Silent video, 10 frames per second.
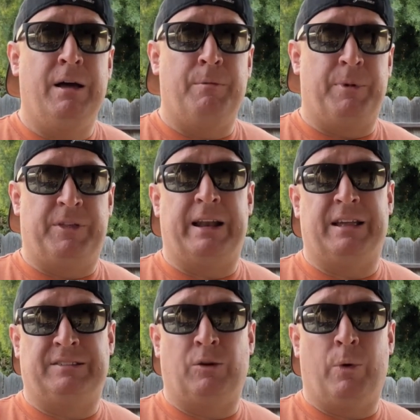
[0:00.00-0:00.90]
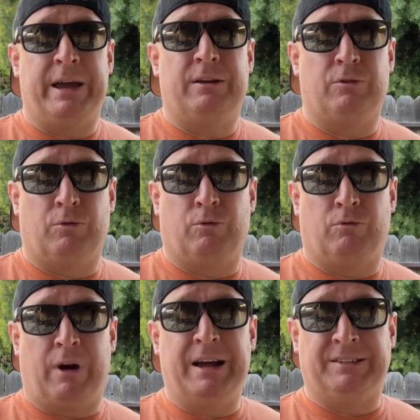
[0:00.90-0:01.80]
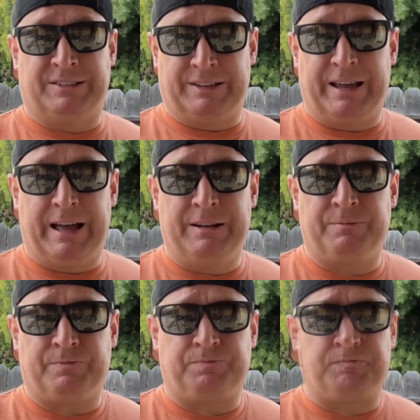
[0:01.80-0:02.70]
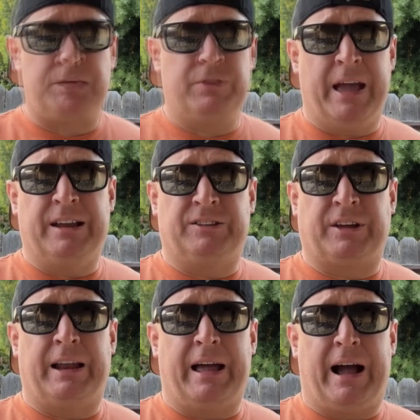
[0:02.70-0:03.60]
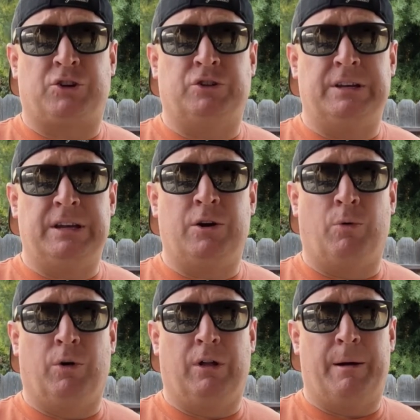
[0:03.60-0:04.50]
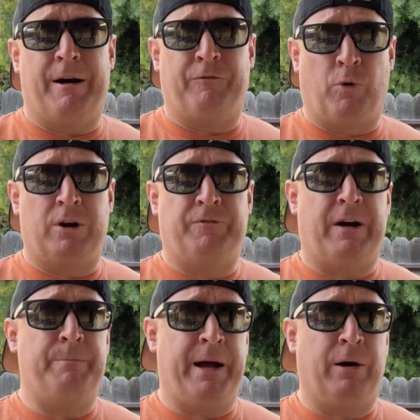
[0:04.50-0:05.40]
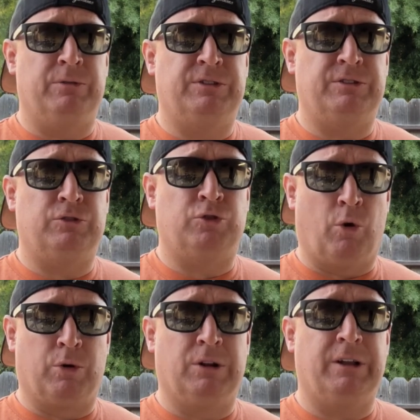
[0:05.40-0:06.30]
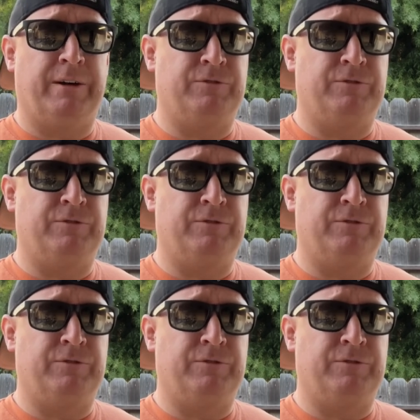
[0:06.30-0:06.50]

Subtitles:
But then as the weight rises again, then it's going to actually equal about 45 pounds total of